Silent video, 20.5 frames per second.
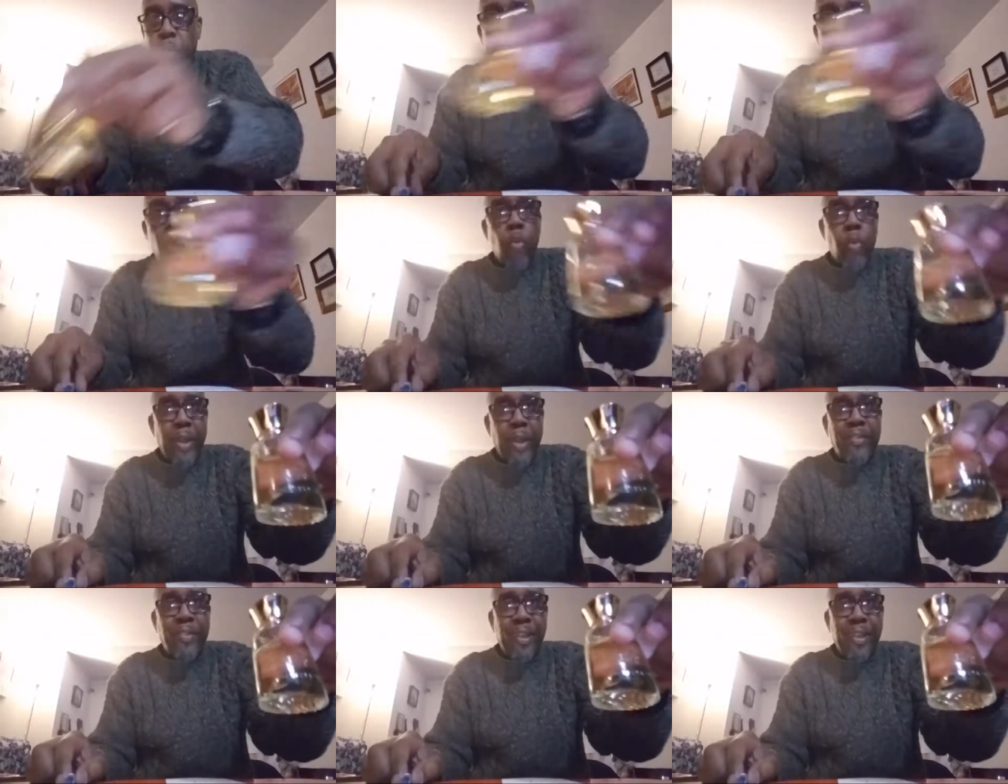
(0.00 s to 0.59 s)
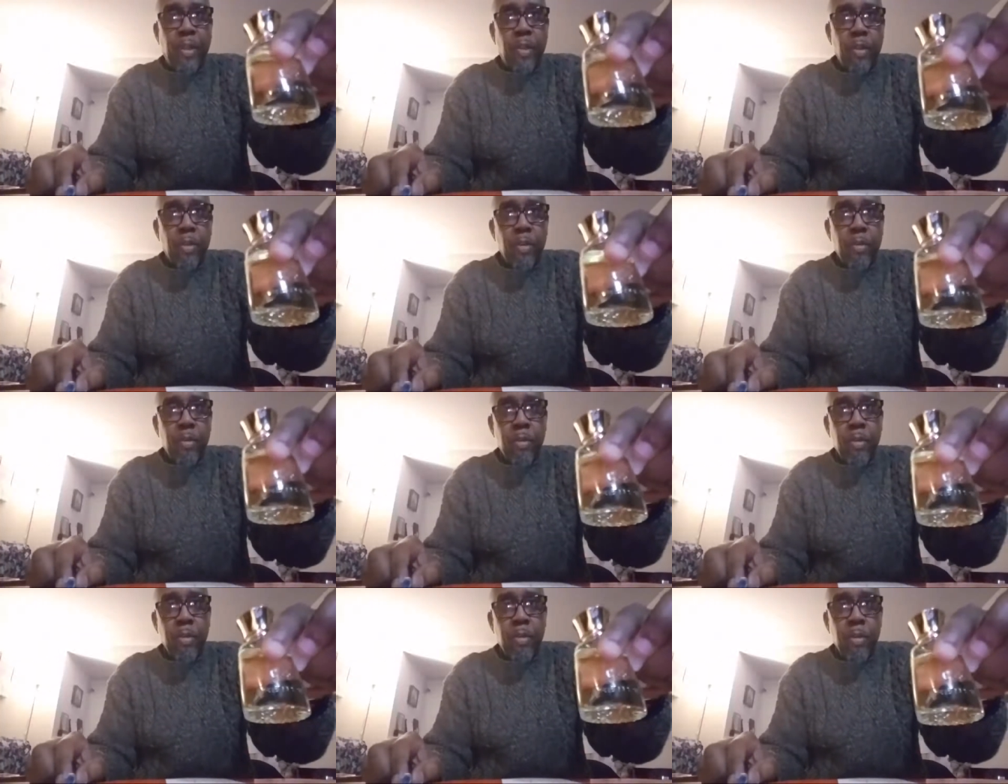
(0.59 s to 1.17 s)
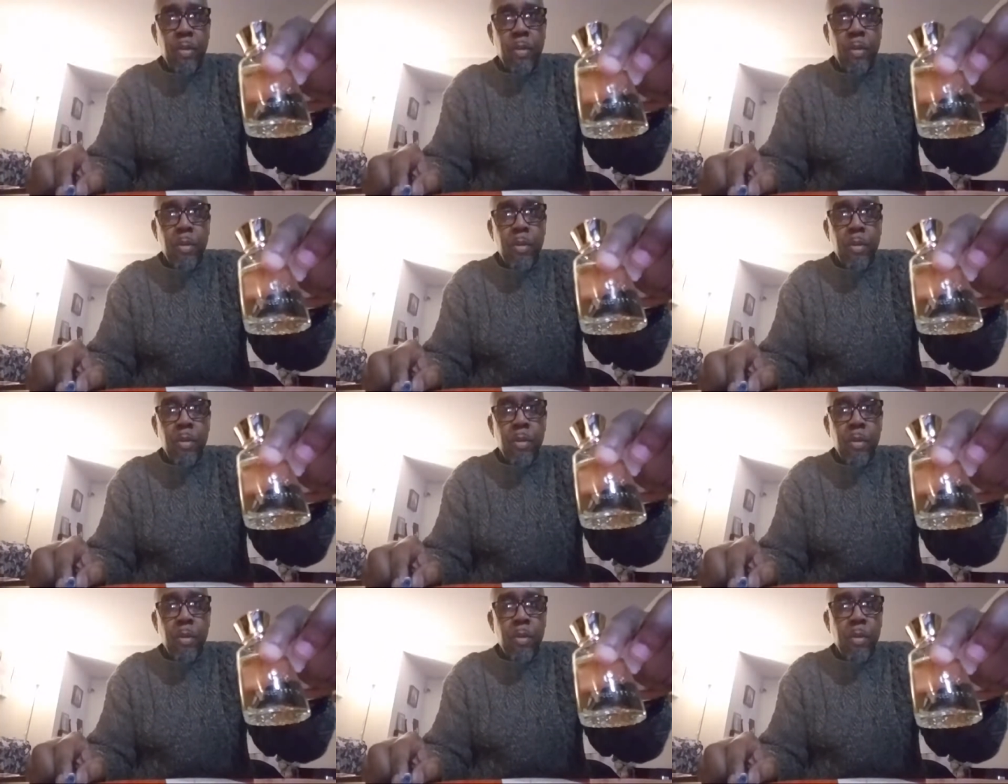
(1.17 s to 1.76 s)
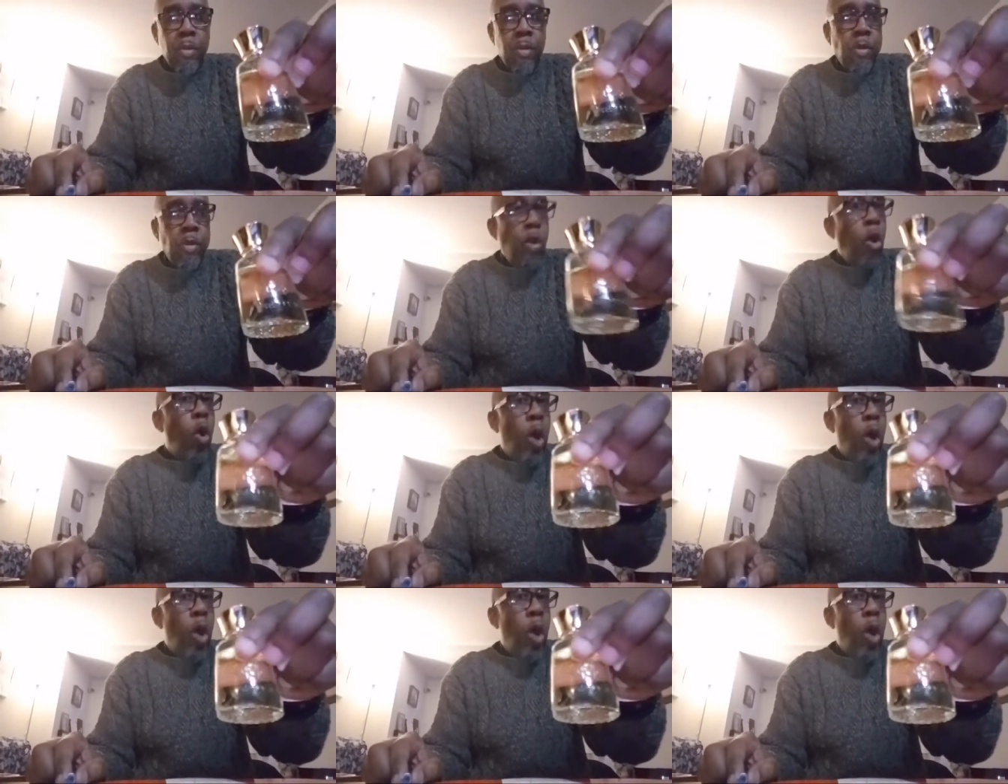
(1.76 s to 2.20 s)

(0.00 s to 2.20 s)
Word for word: No, 110. No,